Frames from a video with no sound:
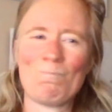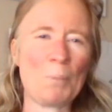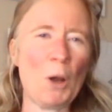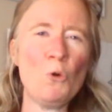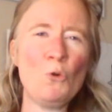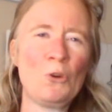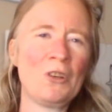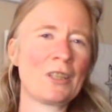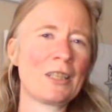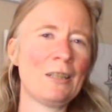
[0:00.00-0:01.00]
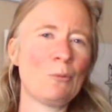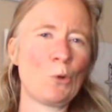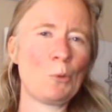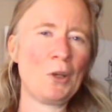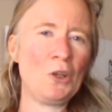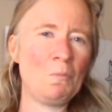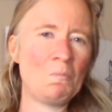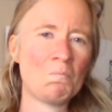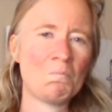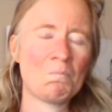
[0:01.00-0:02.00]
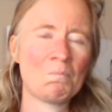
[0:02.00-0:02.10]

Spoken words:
bone-thin woman